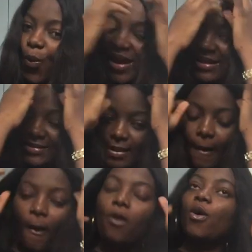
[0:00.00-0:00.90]
wait.
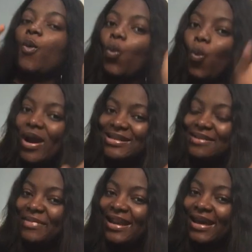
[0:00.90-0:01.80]
Wait
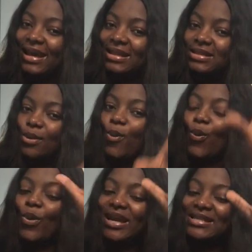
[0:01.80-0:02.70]
a minute.
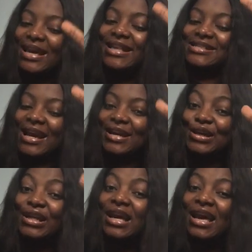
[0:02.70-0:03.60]
Wait a
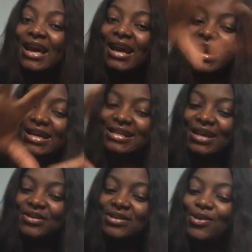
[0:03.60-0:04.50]
second. Guys,
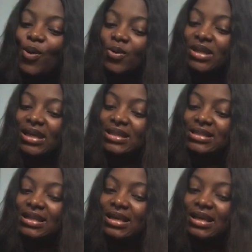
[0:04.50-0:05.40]
can you see all this?